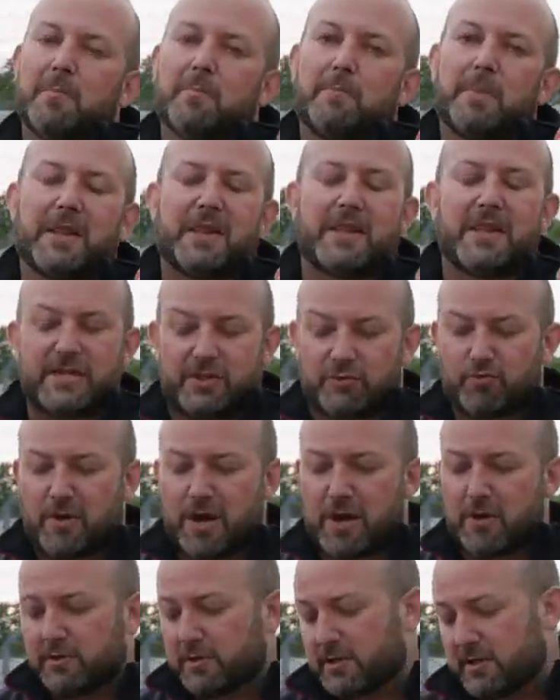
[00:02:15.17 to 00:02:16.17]
But this
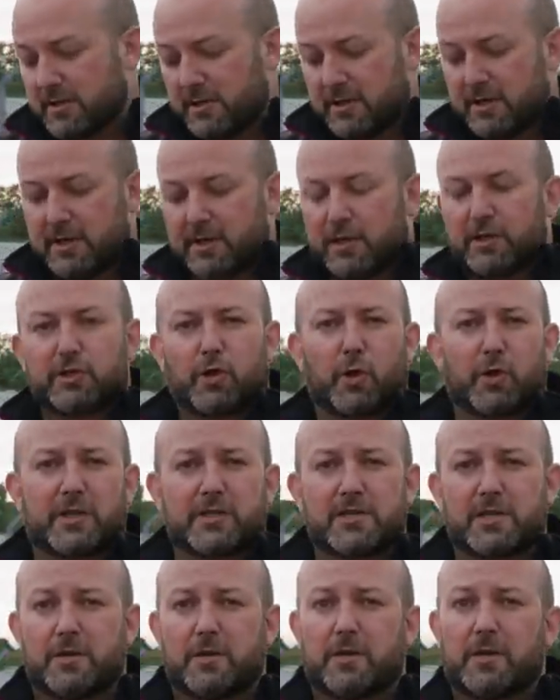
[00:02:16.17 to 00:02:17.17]
round,
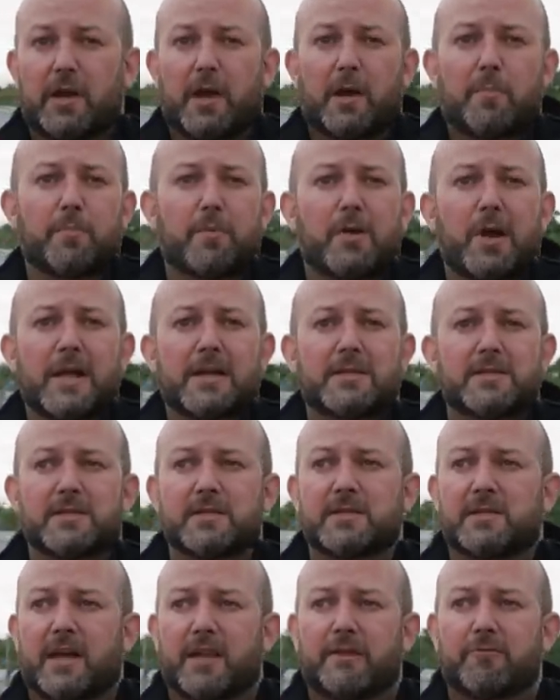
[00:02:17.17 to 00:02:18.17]
Donington and
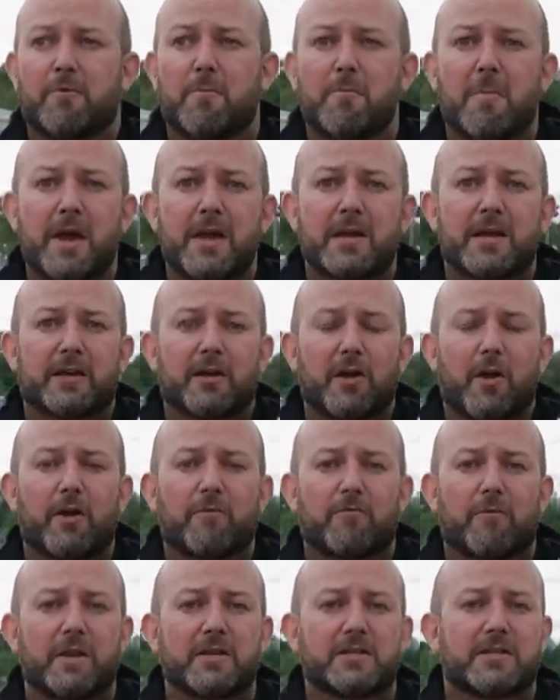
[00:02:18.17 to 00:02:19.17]
Brands, and the remaining
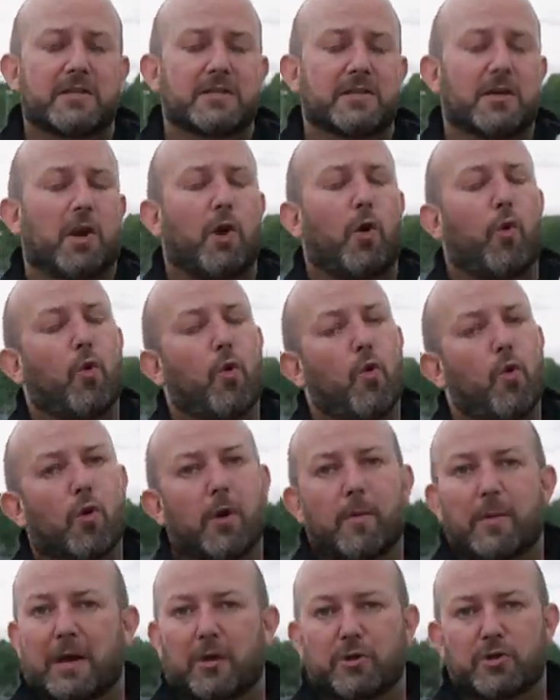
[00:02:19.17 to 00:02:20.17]
nine races are all
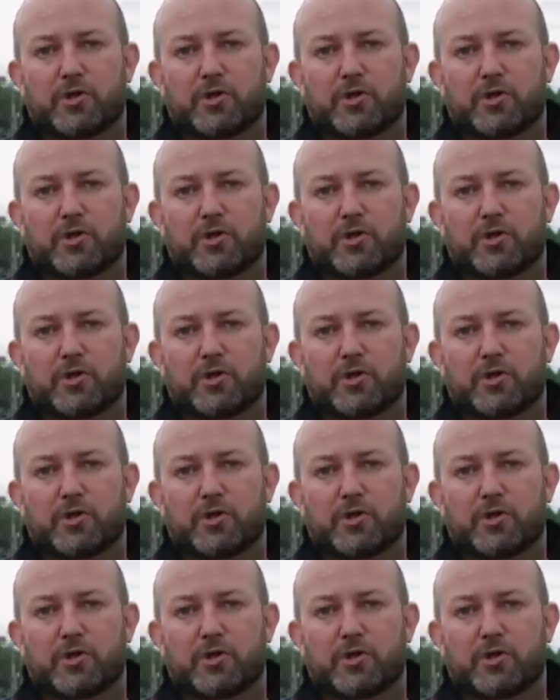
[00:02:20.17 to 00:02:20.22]
about the